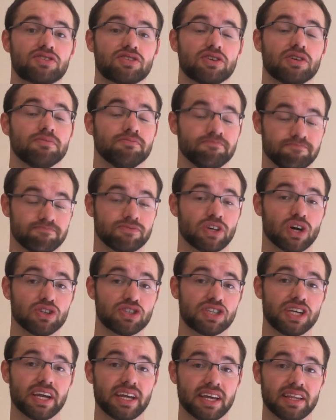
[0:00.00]
So go
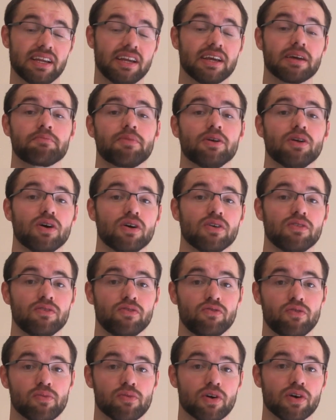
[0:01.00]
check in the link below
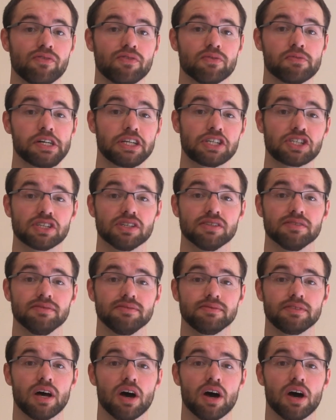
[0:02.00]
for more information.